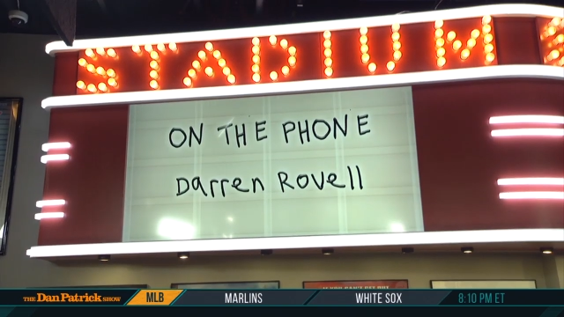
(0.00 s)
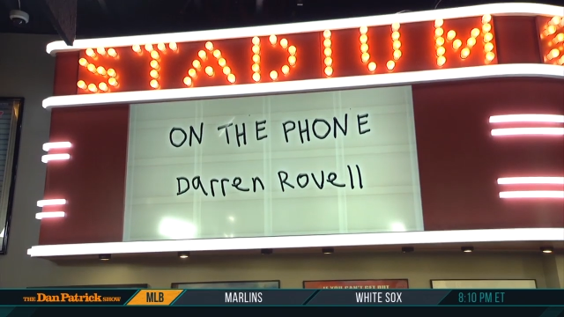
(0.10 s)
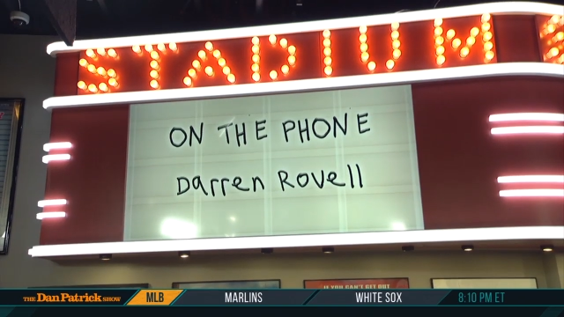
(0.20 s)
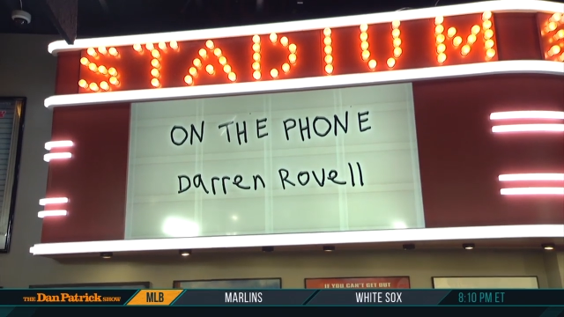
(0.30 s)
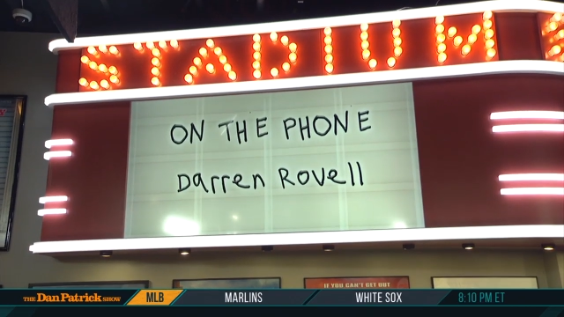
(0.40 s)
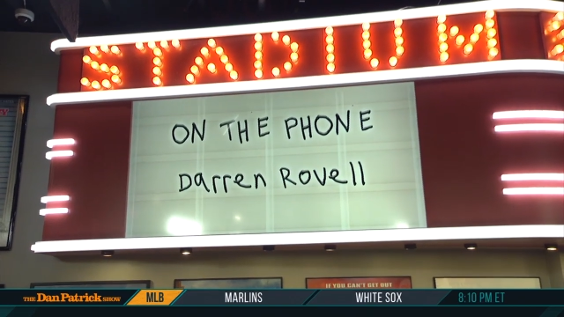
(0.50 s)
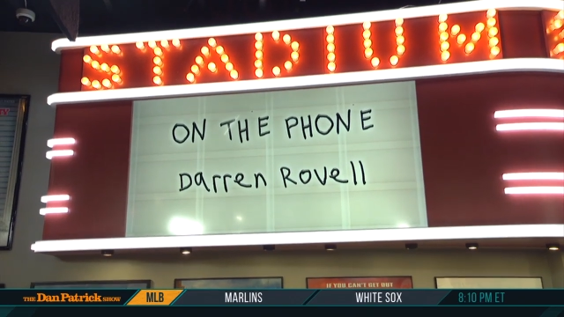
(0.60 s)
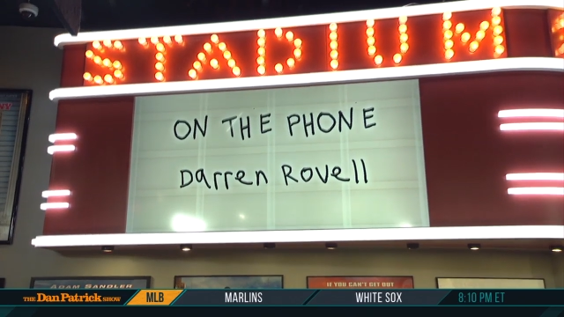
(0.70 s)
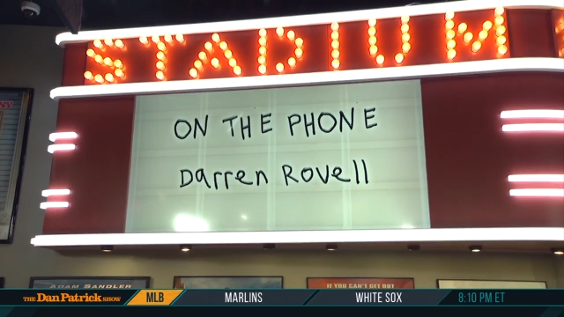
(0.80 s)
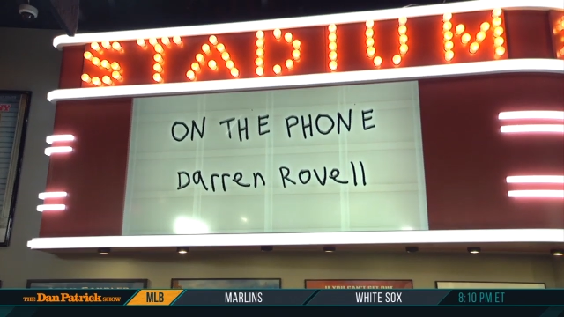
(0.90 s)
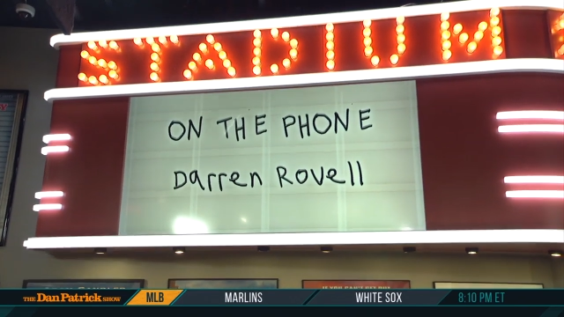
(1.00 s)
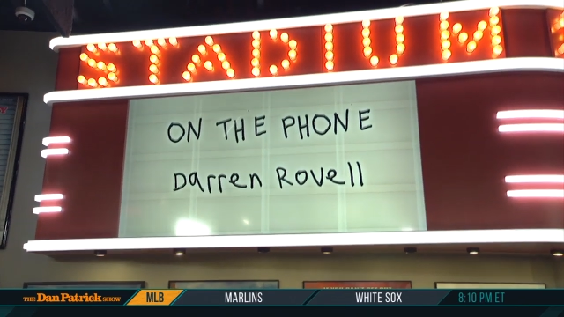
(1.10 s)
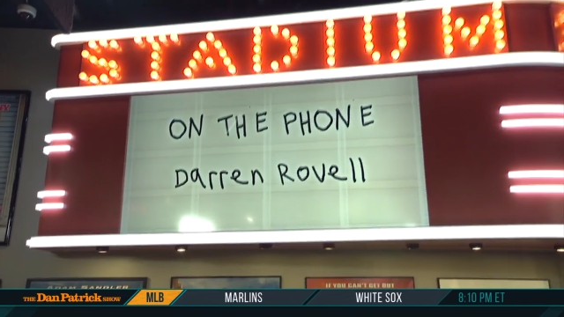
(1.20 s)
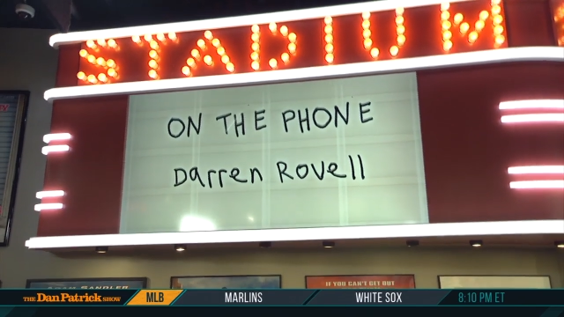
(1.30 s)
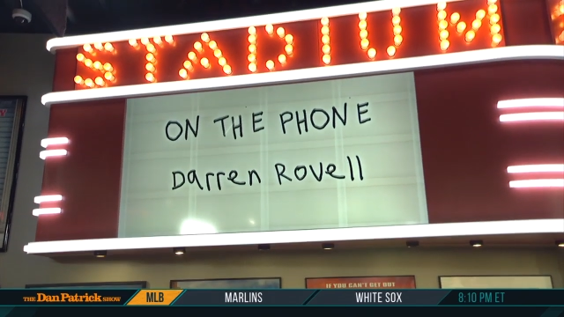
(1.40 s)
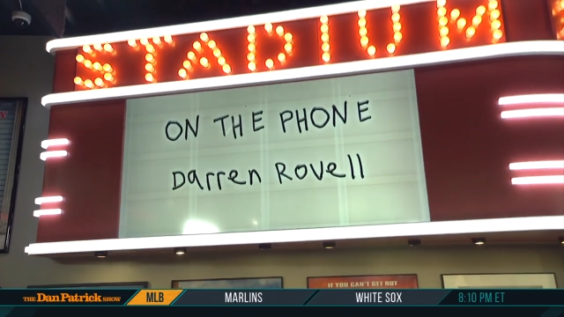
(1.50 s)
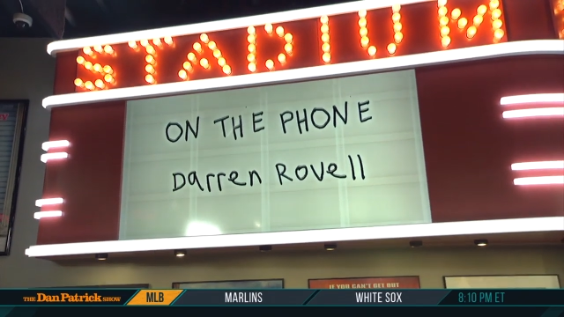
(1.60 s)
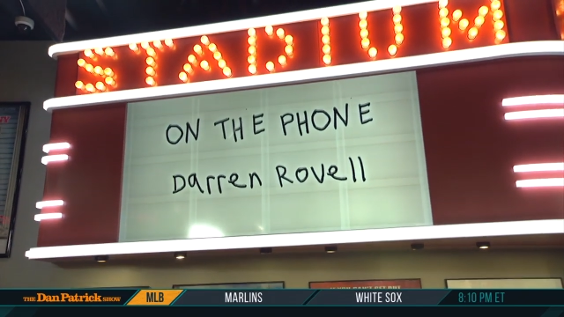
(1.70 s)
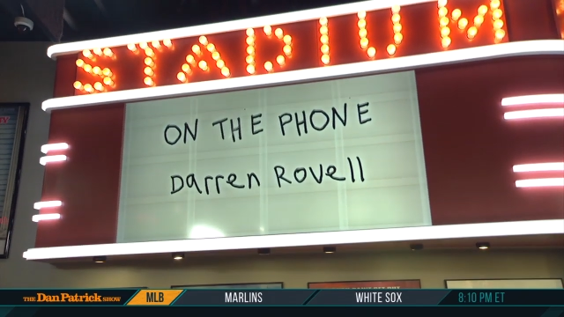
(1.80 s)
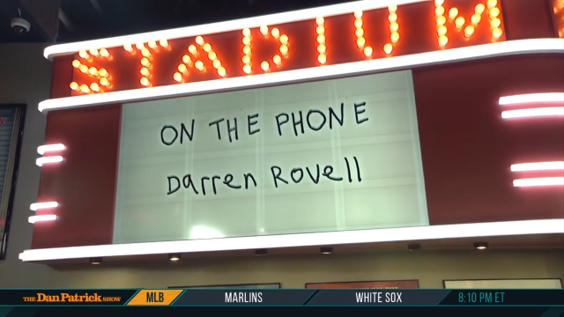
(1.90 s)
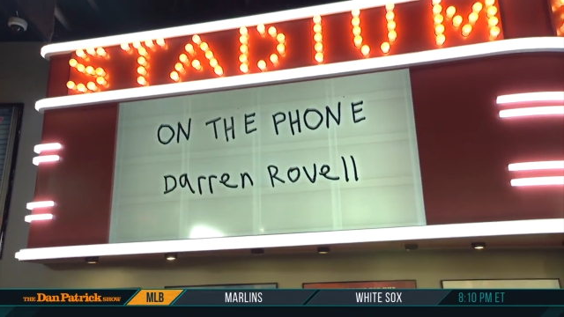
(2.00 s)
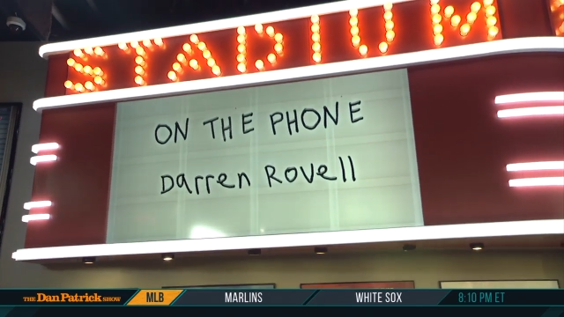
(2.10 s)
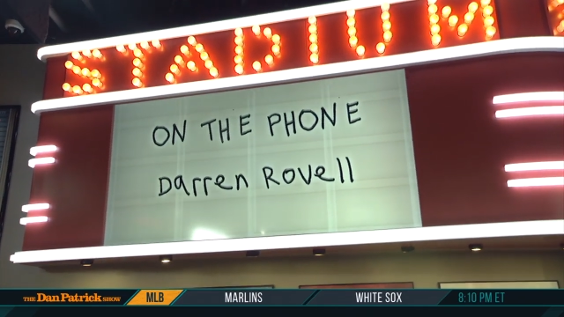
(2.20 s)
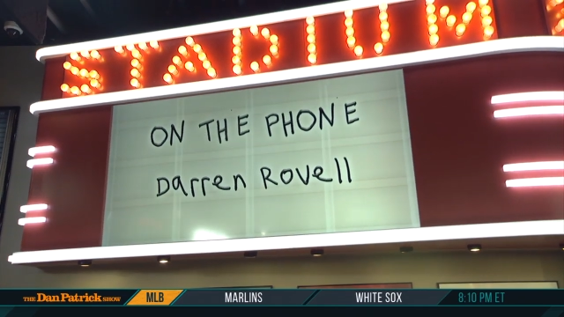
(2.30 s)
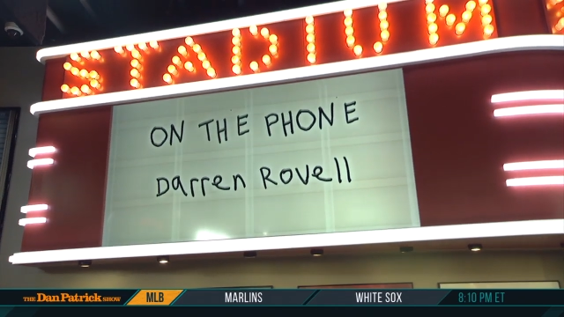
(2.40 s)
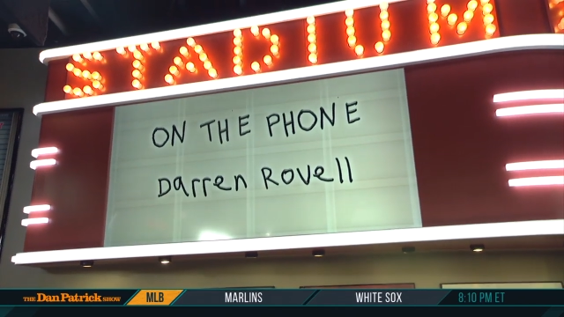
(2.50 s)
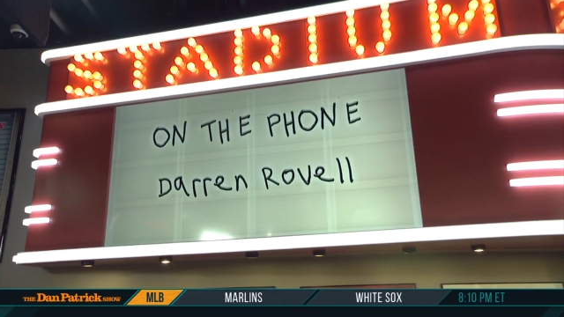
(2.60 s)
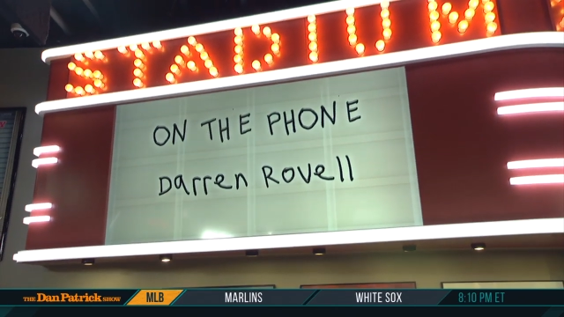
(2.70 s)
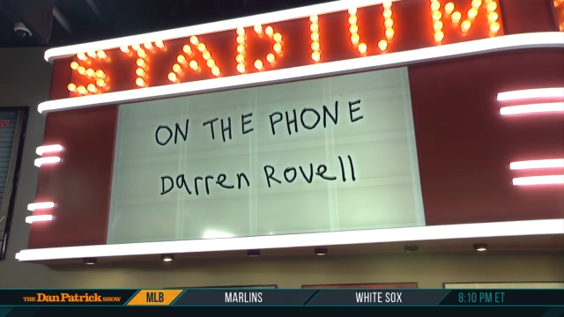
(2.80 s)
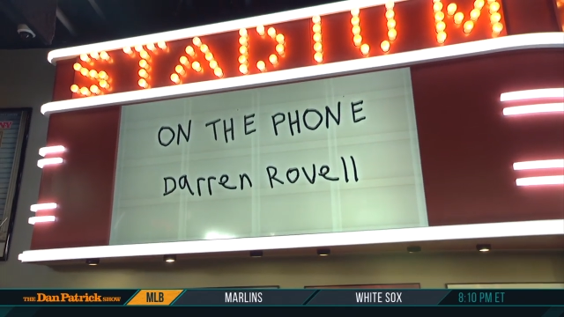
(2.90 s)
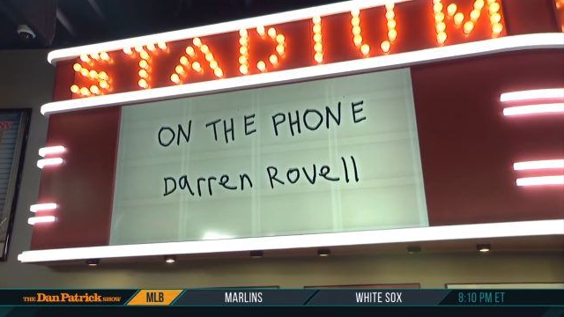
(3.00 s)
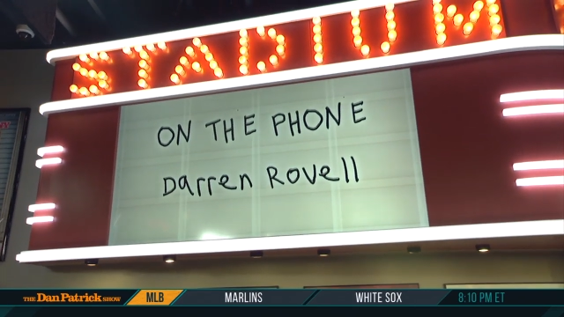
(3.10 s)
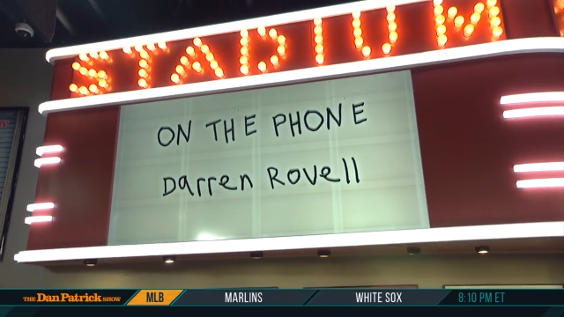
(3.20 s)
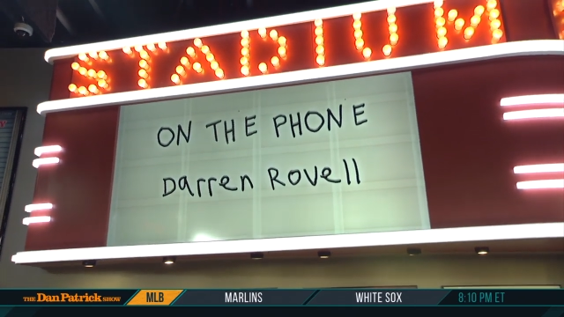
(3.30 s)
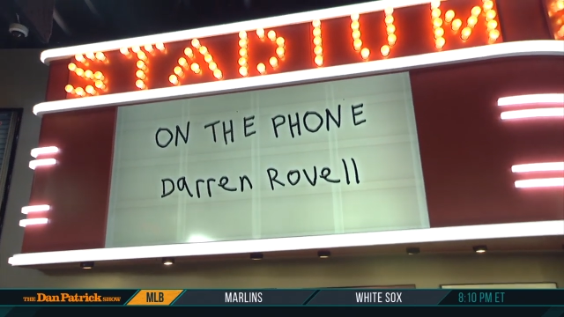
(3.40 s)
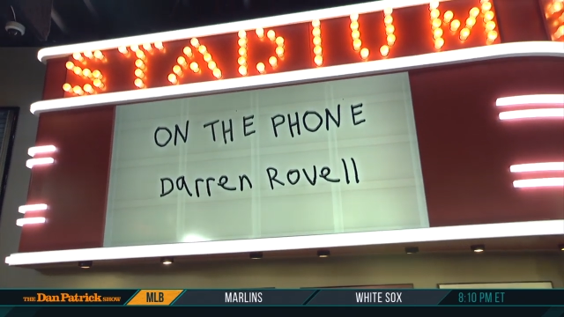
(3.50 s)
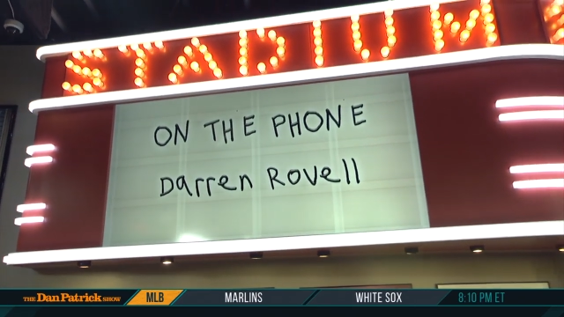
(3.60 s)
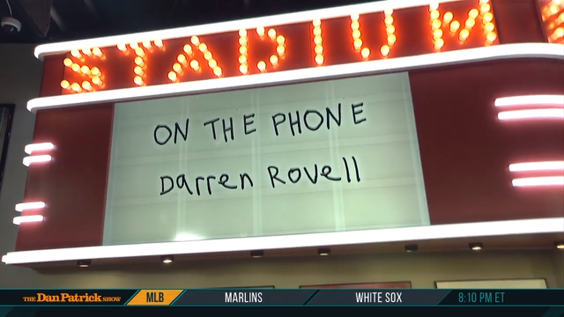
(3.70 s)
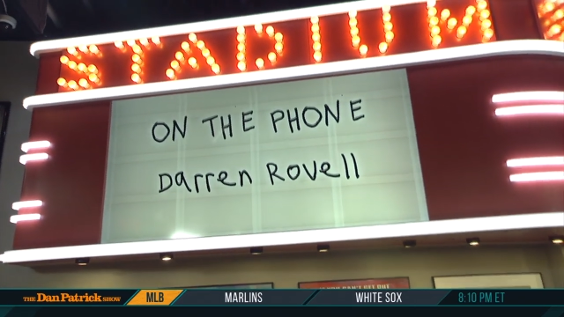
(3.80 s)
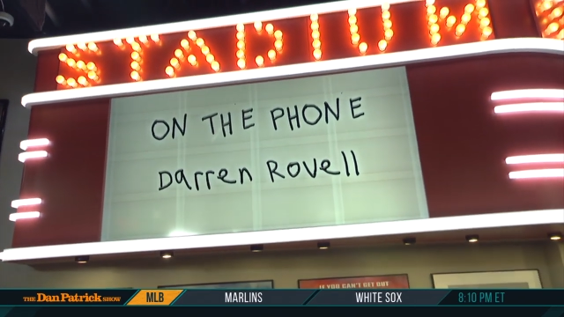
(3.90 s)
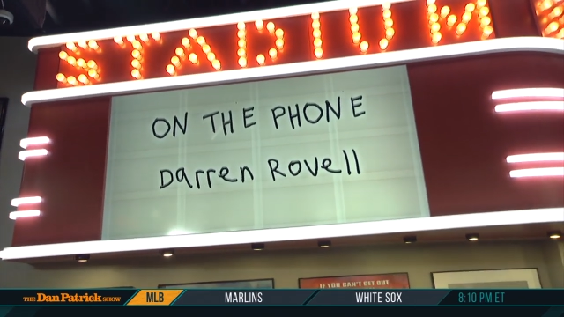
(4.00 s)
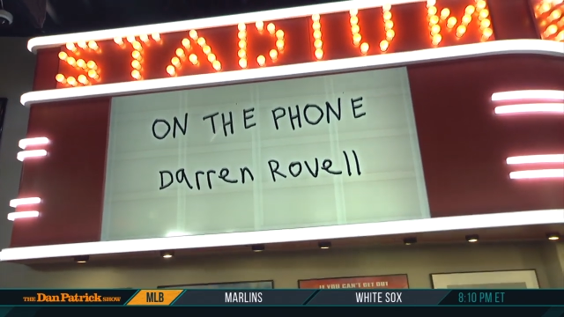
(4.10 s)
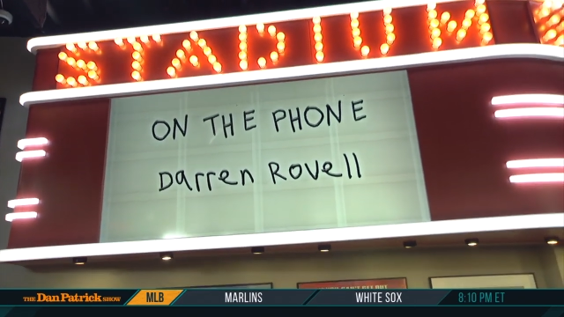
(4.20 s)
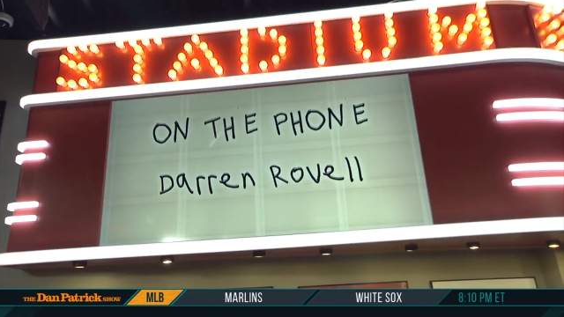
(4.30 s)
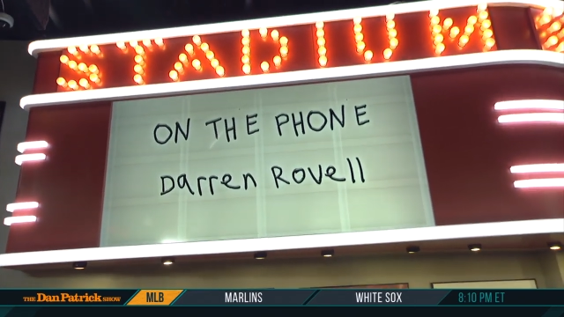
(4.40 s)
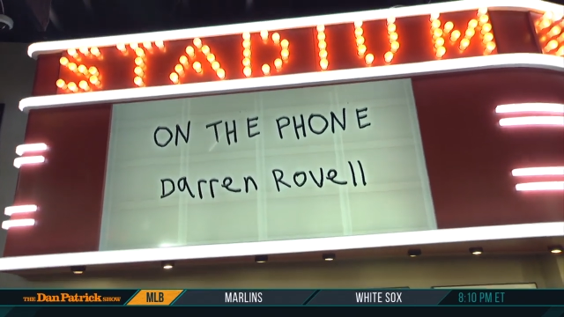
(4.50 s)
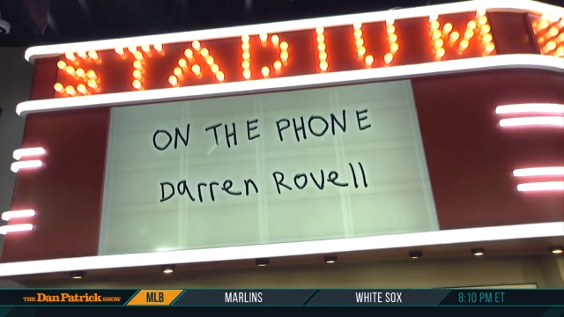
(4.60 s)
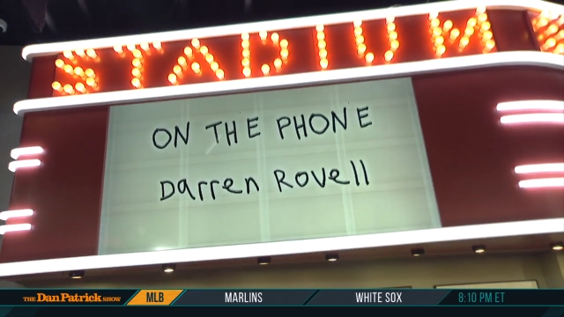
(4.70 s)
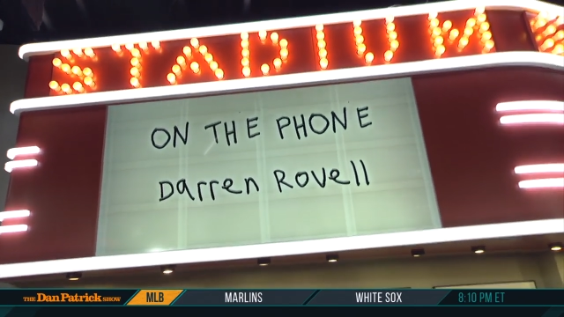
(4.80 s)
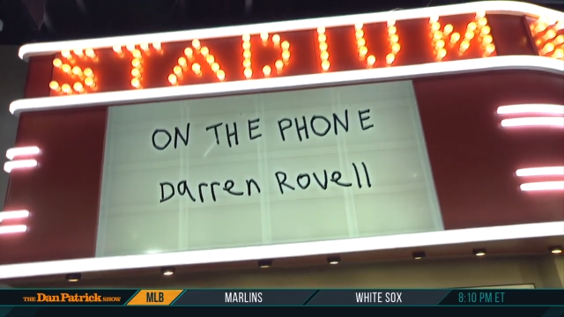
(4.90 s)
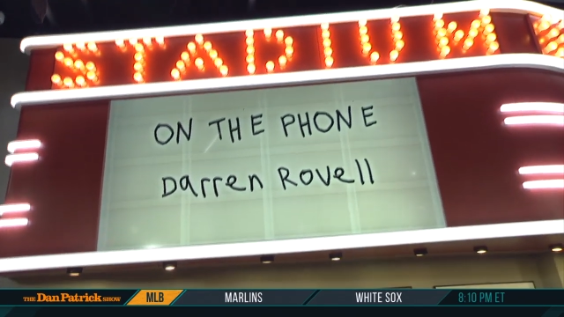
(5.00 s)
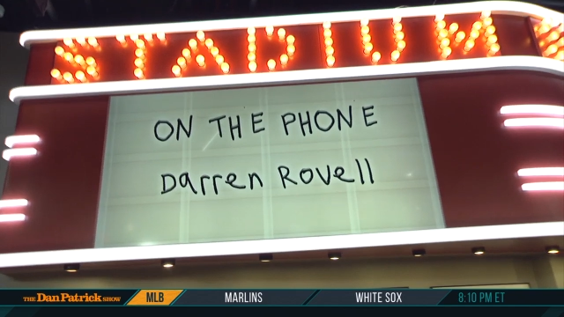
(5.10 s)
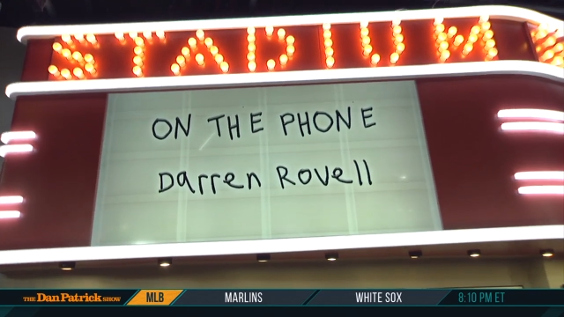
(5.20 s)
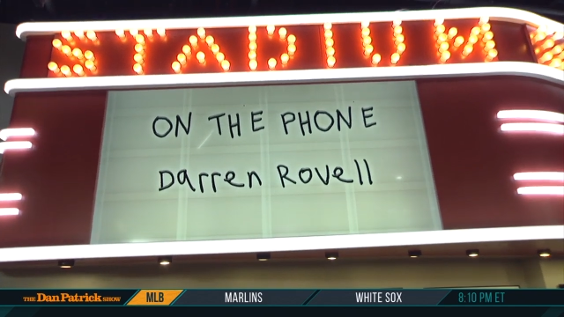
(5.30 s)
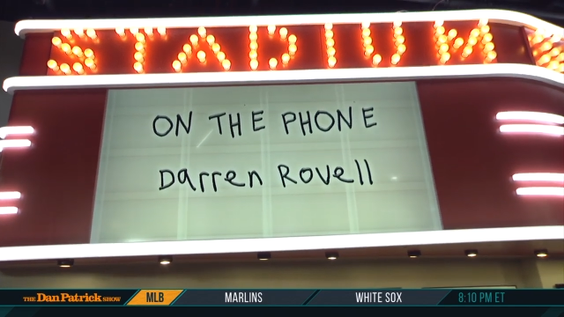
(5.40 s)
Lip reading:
Nobody's mouth can be seen.